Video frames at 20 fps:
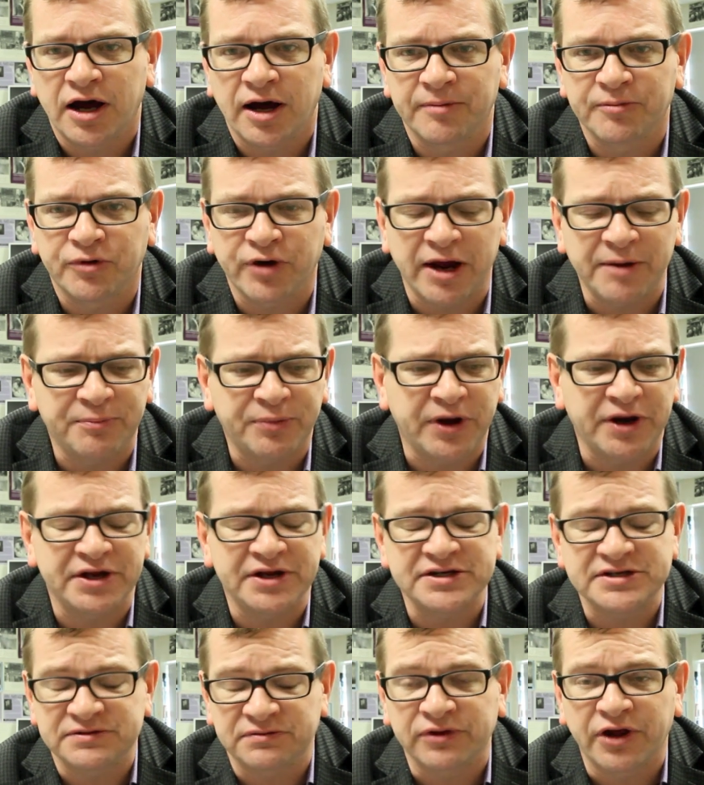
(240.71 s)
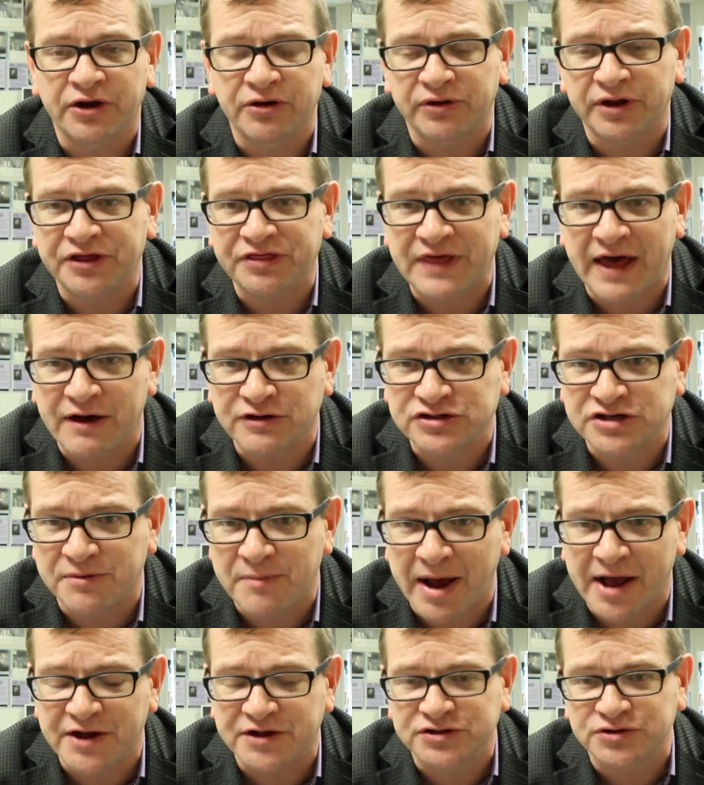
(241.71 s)
Um, Great Britain is literally 1,000
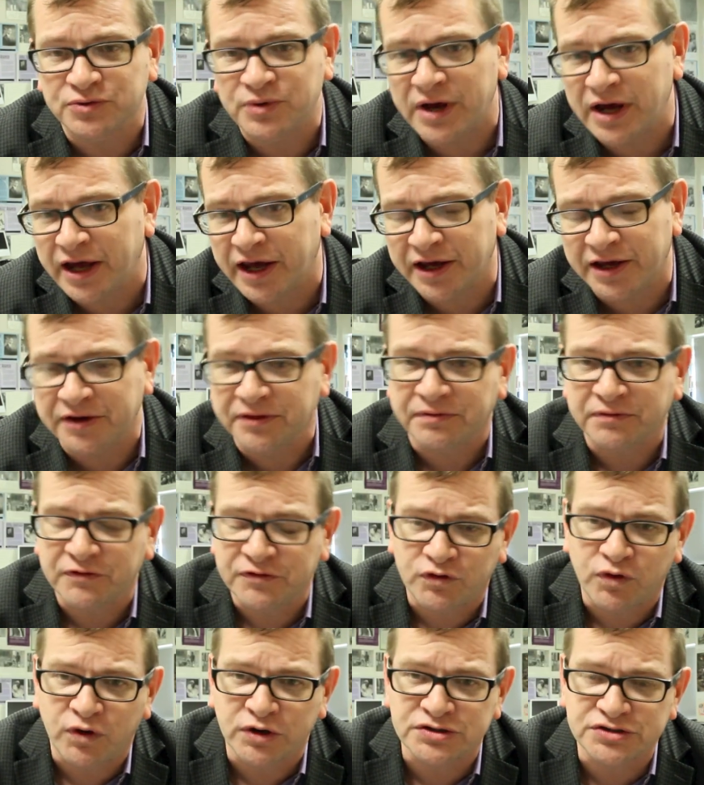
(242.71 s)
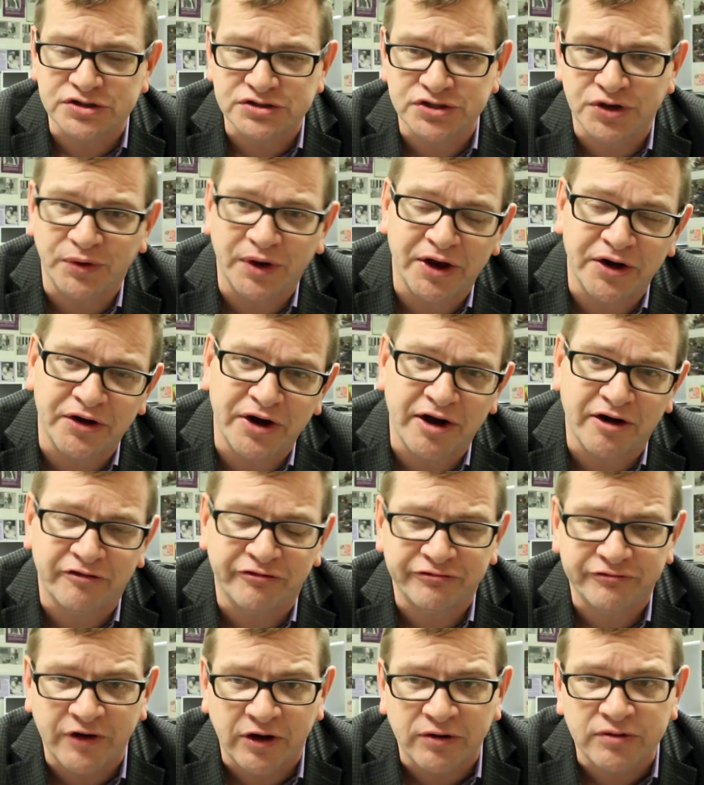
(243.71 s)
miles away, and of course there's no internet or
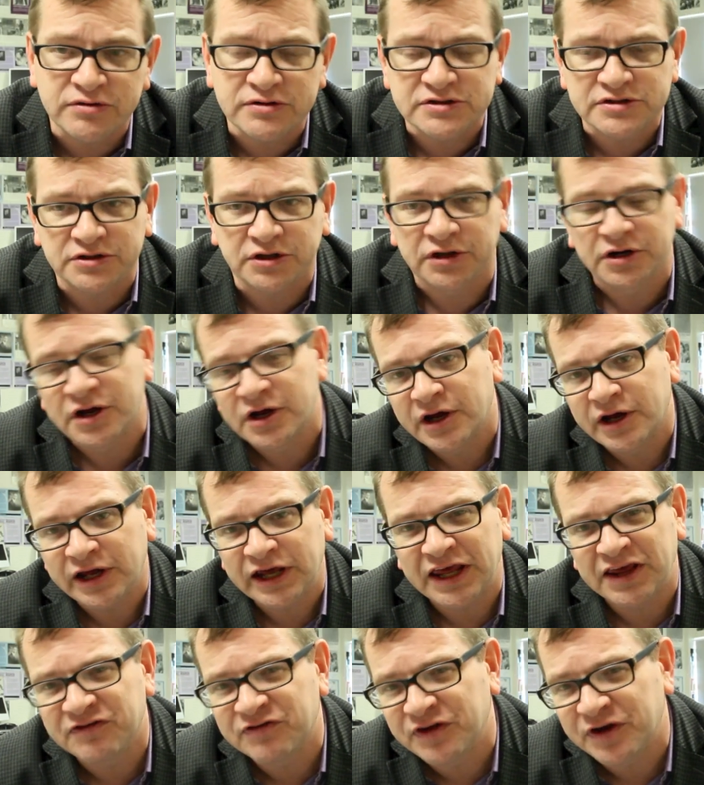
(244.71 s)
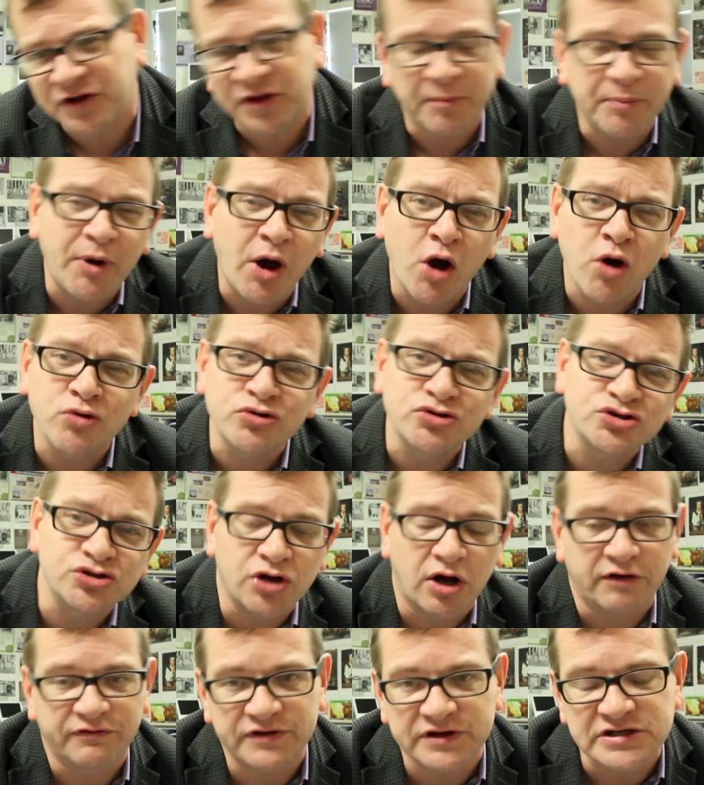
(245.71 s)
phones or even the post
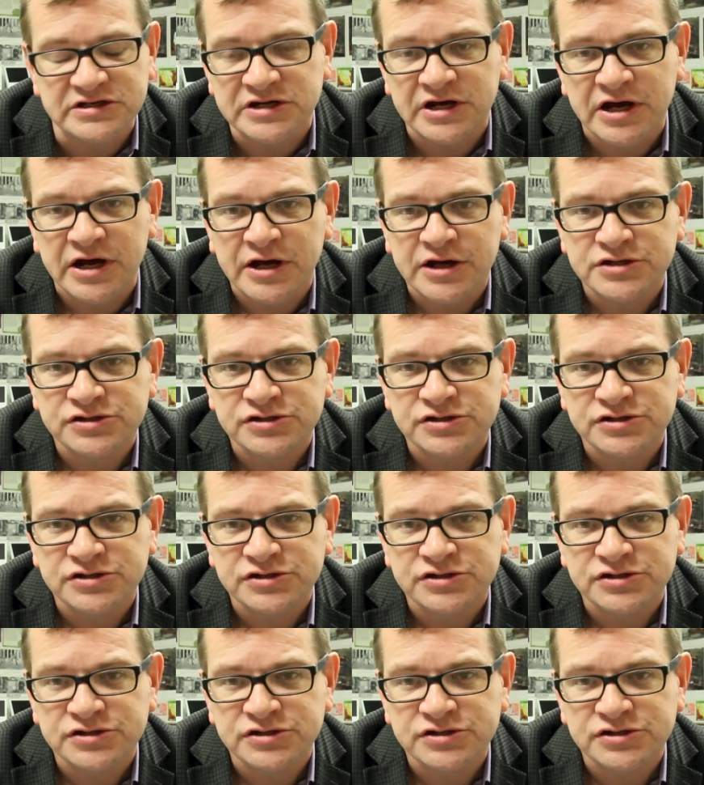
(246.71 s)
office.